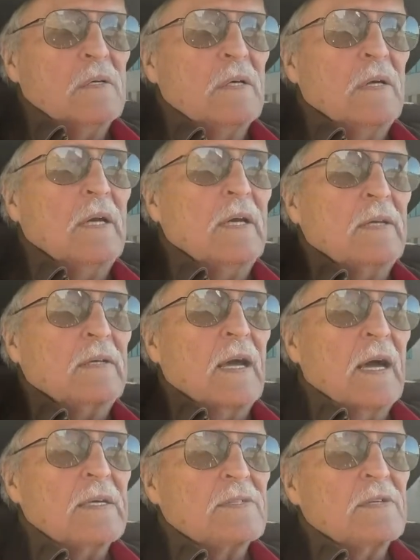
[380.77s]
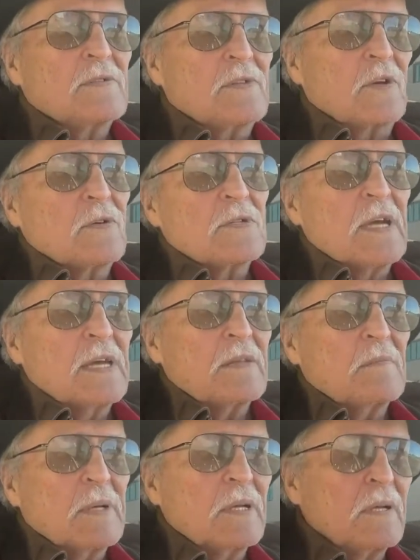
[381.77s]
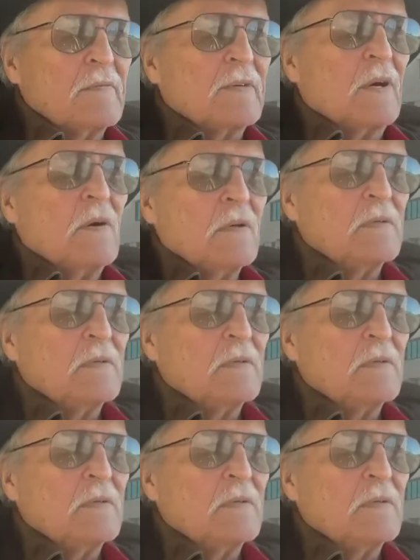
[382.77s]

and guys just turned out in the middle of it all.